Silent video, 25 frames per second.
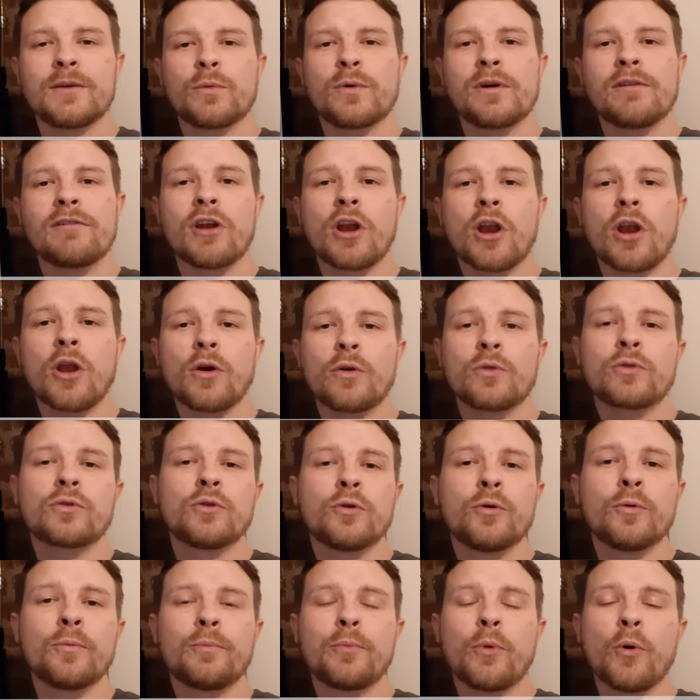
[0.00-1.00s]
We're a
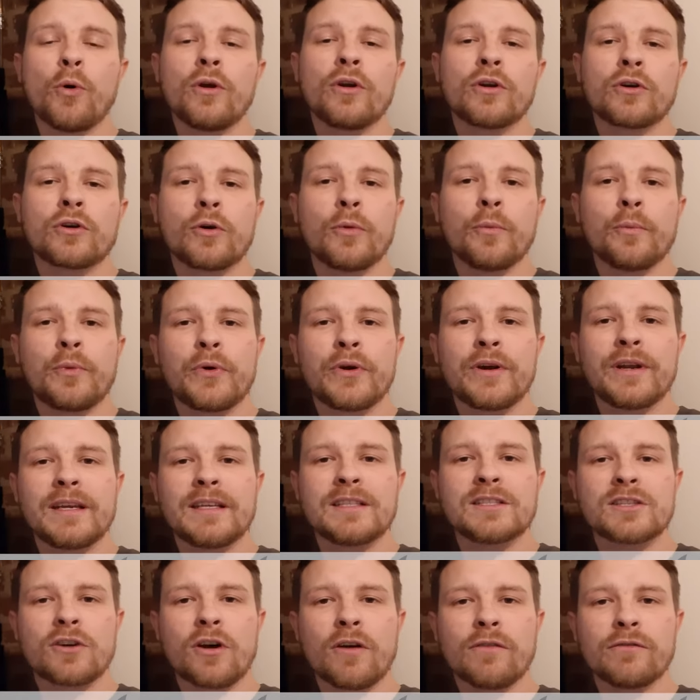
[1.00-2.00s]
local boiler company
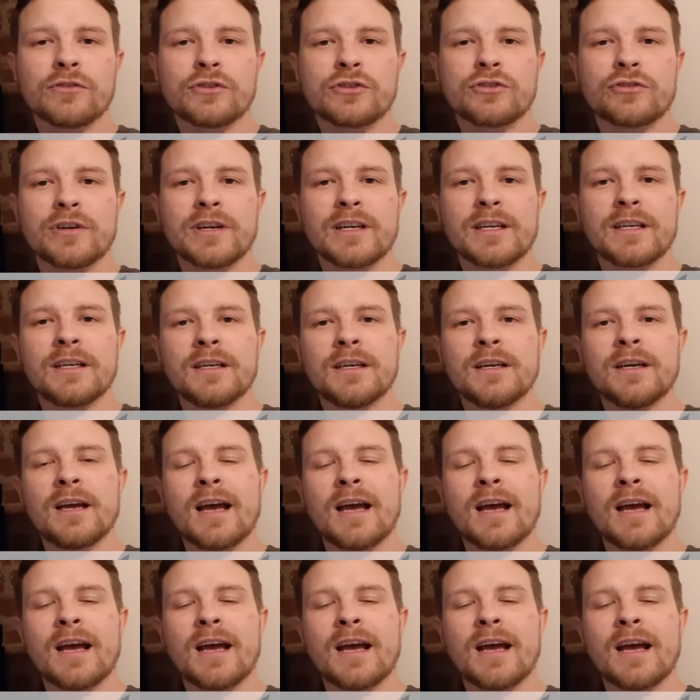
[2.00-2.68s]
to Coventry,